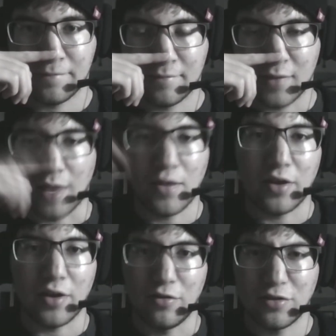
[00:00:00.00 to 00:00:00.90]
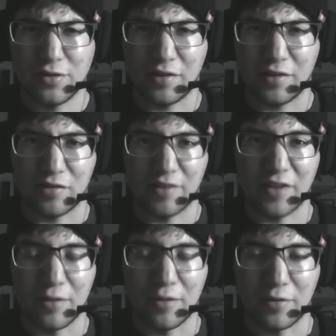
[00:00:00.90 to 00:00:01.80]
I'm not usually a stressed
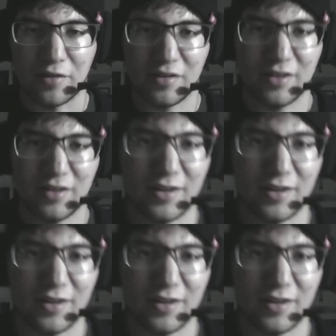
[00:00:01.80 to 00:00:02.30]
out person.